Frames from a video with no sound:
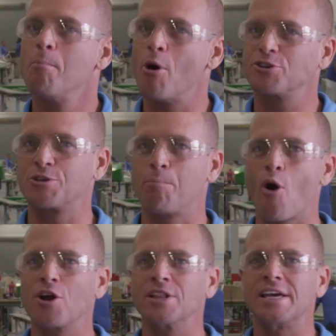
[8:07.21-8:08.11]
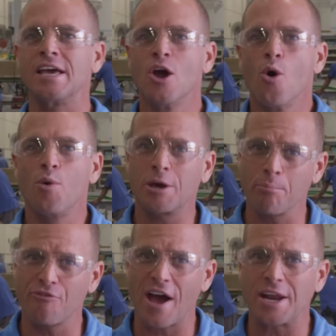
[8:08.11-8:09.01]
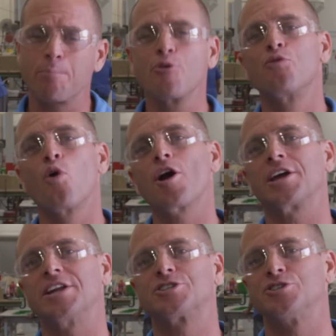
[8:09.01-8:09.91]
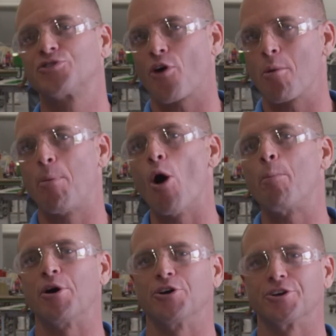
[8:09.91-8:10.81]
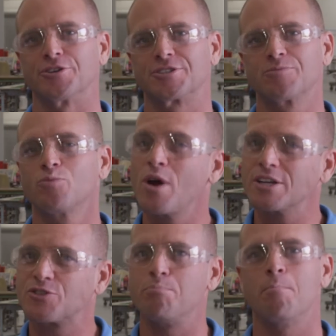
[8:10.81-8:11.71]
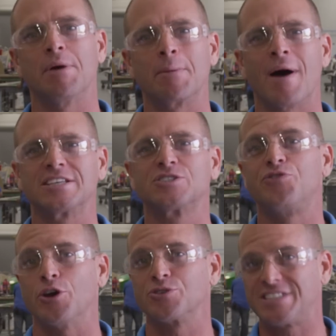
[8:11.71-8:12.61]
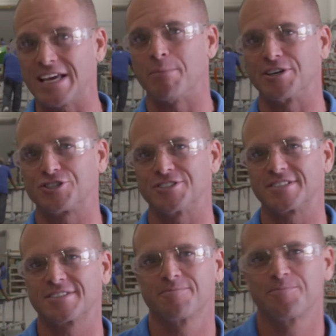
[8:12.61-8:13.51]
Most importantly, we can provide improved work conditions for our boat builders, which minimizes VOC emissions.